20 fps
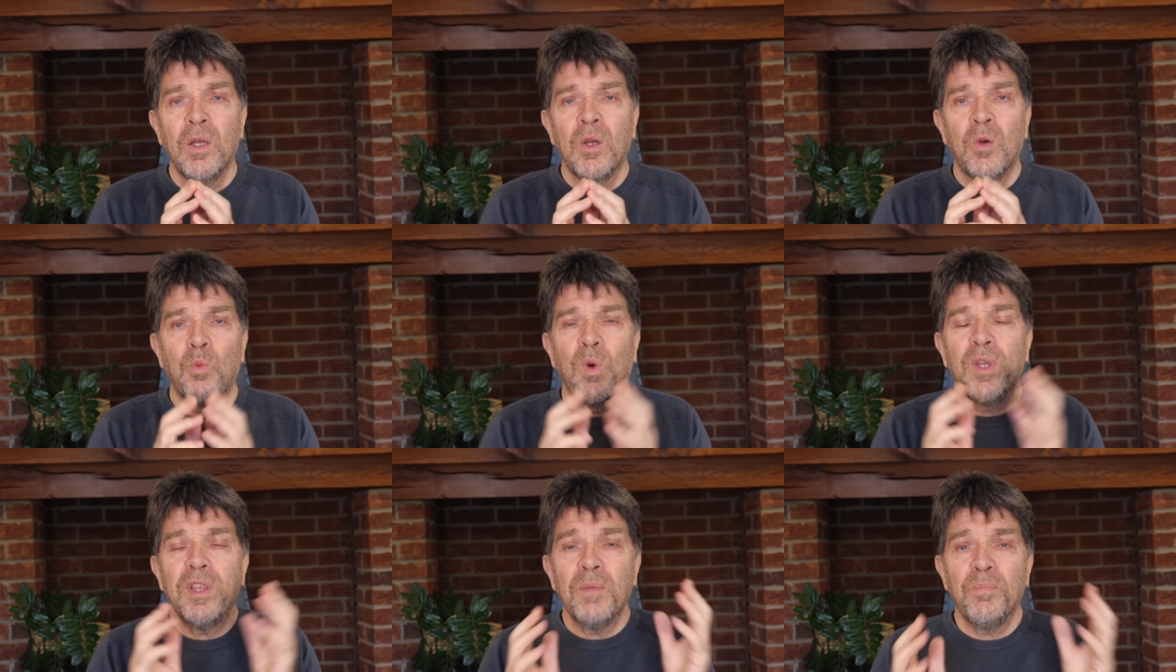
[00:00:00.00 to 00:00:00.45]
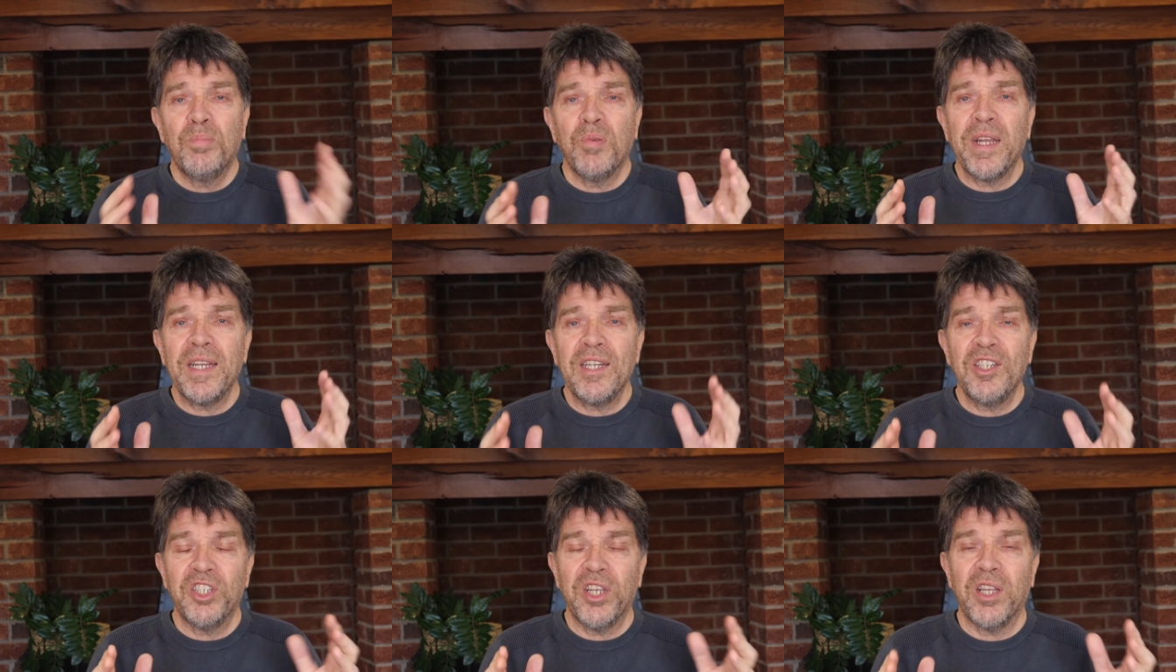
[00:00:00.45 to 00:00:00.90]
When the
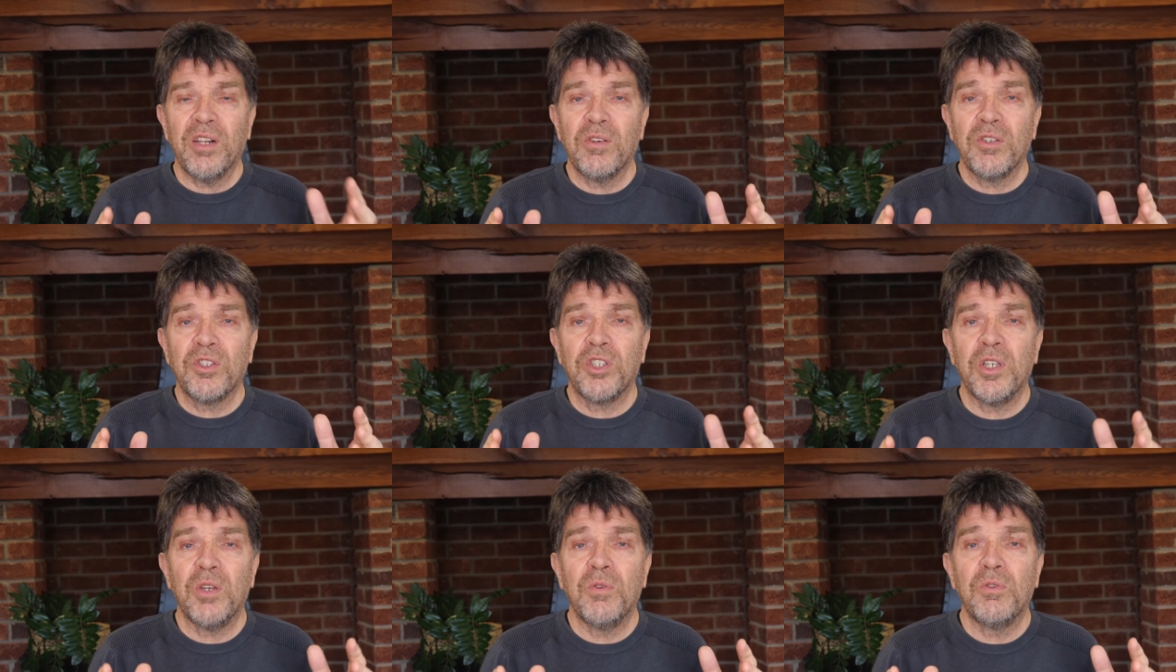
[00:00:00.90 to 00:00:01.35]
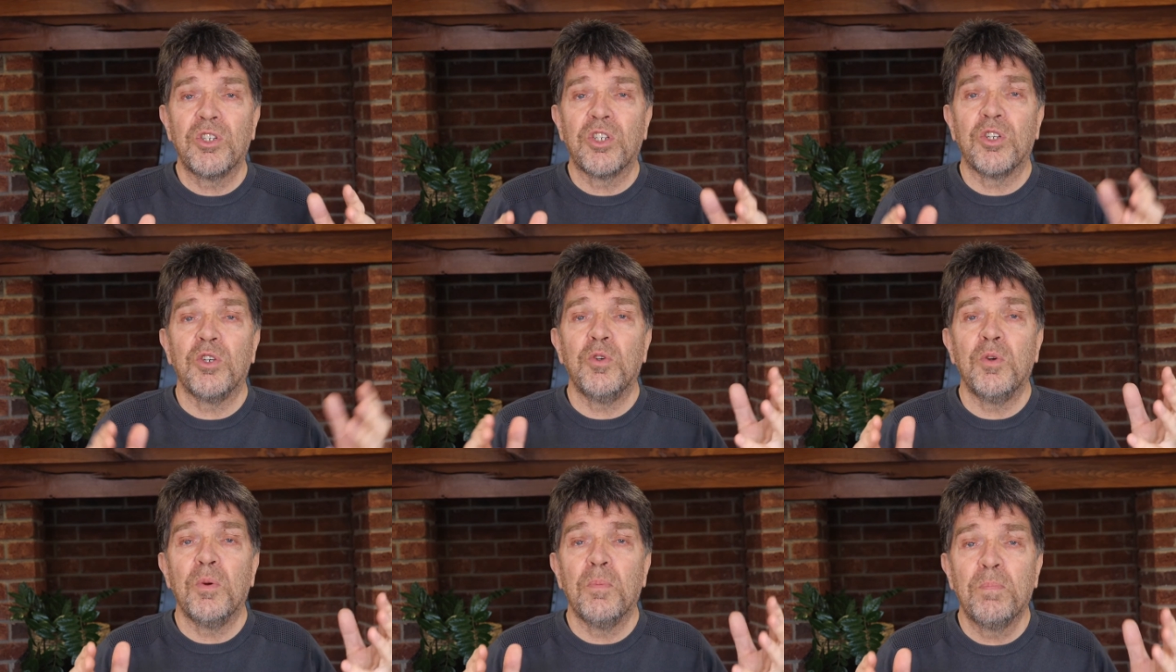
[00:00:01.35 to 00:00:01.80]
brain tells you
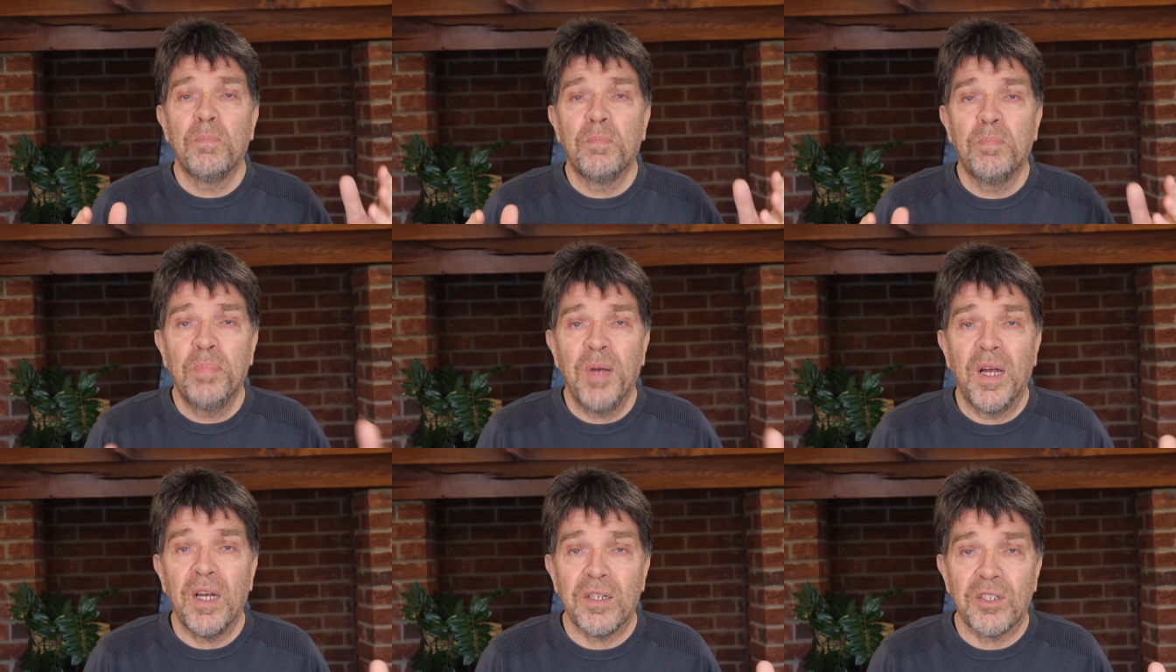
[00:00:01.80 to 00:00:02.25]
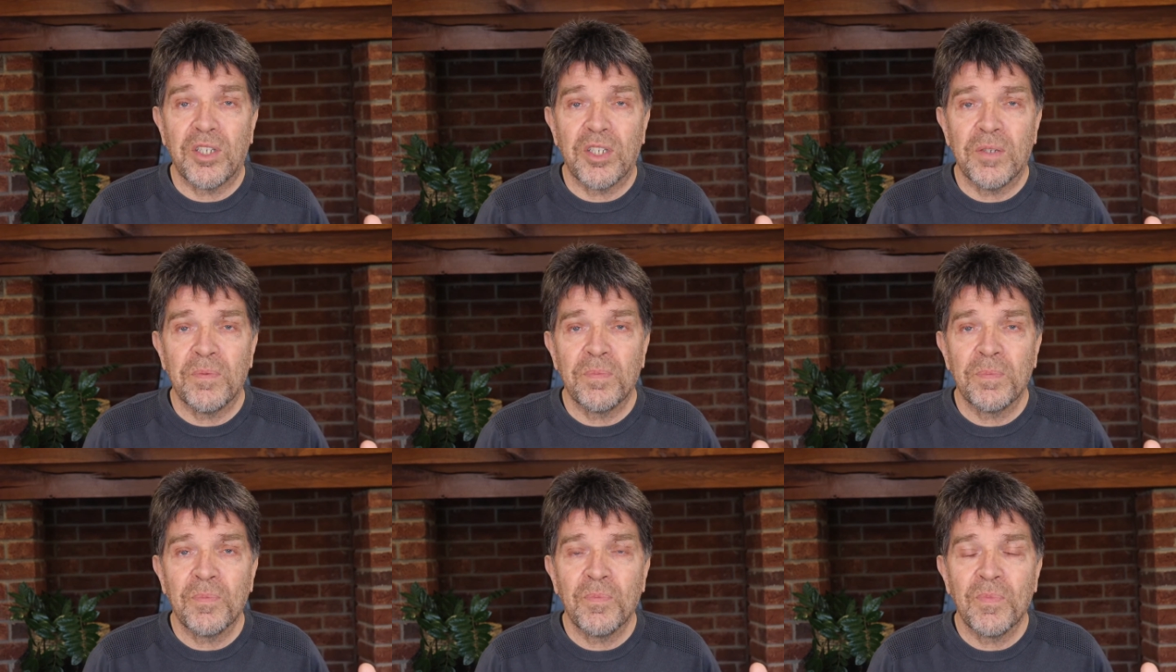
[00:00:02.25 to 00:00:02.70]
to putt,